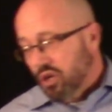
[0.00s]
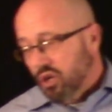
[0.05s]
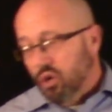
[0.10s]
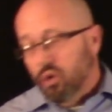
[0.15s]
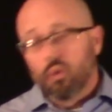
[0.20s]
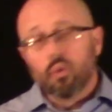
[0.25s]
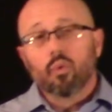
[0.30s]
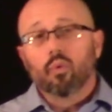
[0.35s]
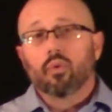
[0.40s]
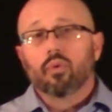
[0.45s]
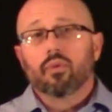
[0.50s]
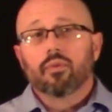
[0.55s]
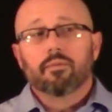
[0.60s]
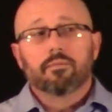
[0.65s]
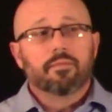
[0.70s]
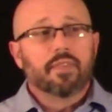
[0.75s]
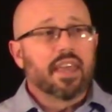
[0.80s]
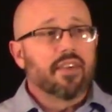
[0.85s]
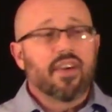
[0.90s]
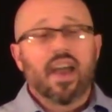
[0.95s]
who
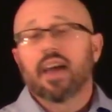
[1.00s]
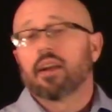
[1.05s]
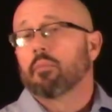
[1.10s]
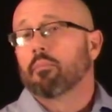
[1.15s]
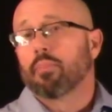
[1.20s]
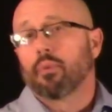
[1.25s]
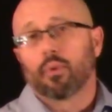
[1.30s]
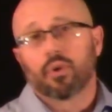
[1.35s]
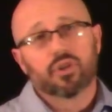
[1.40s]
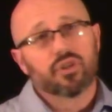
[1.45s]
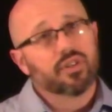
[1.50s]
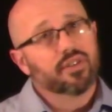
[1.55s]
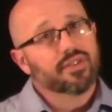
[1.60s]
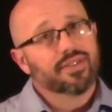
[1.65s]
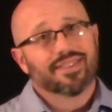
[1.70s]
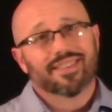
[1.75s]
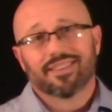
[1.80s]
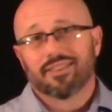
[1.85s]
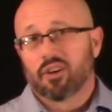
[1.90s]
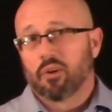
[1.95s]
they've had
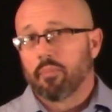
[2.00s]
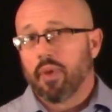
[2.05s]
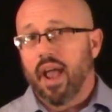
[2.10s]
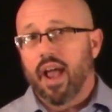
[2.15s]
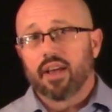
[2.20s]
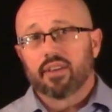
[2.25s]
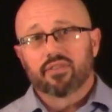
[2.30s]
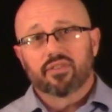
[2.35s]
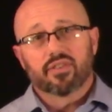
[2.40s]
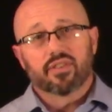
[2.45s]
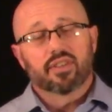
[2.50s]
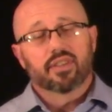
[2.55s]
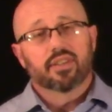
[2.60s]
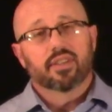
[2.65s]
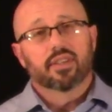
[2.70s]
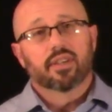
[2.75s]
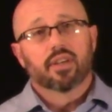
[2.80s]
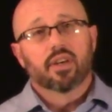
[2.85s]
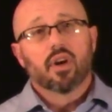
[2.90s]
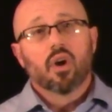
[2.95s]
abortions in their past,
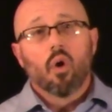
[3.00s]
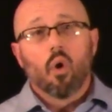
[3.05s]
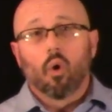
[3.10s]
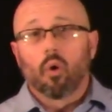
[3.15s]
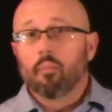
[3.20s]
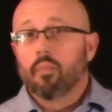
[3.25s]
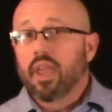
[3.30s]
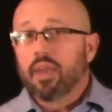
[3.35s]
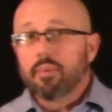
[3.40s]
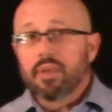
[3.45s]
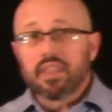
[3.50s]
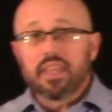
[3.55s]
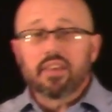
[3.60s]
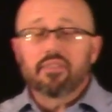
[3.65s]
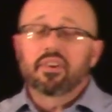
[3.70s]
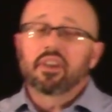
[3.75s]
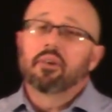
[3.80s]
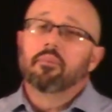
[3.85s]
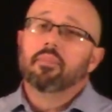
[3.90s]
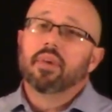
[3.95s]
or maybe
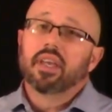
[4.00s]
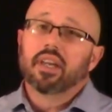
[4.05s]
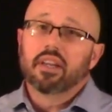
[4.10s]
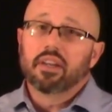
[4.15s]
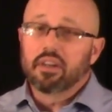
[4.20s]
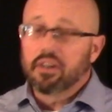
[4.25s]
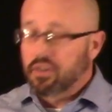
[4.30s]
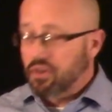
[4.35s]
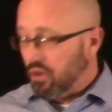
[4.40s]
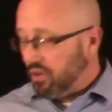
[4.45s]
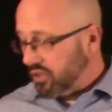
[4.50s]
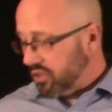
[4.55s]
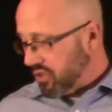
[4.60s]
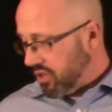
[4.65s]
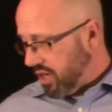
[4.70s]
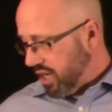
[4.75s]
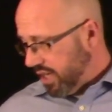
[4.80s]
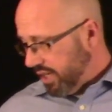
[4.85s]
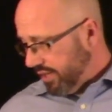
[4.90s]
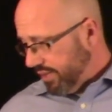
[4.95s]
they've committed
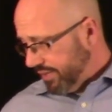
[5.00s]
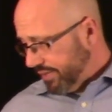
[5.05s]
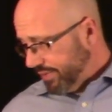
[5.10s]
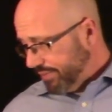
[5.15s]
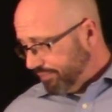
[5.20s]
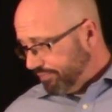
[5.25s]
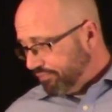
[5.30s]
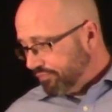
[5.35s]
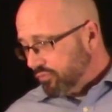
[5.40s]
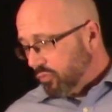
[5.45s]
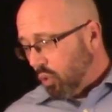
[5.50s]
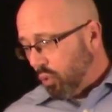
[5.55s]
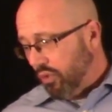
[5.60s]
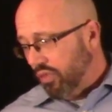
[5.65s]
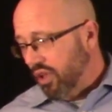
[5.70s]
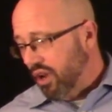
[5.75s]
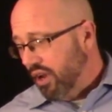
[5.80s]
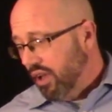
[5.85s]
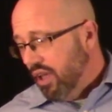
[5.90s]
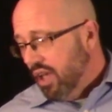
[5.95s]
adultery, or
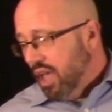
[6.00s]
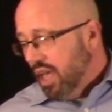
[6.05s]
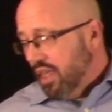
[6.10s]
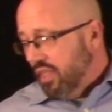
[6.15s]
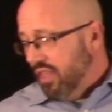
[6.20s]
they're